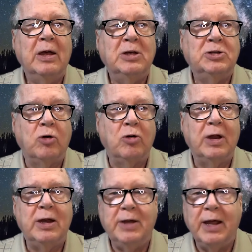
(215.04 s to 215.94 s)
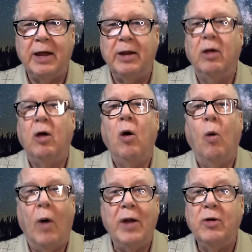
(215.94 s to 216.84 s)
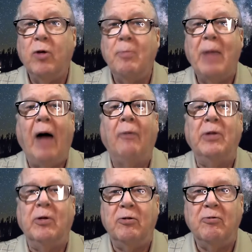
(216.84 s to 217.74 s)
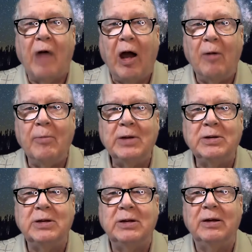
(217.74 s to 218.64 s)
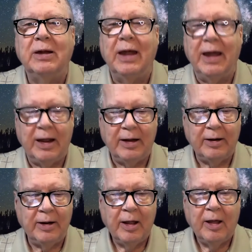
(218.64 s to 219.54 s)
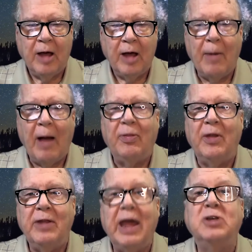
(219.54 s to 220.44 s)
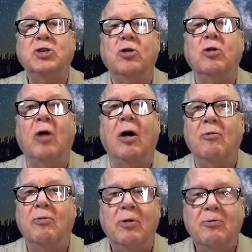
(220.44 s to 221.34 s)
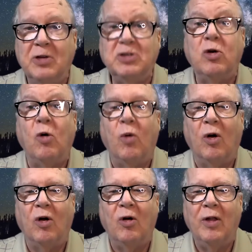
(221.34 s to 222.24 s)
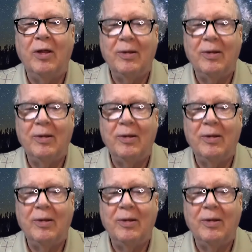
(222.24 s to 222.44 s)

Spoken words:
certainly did wonder about their environment and about the nature of the physical world.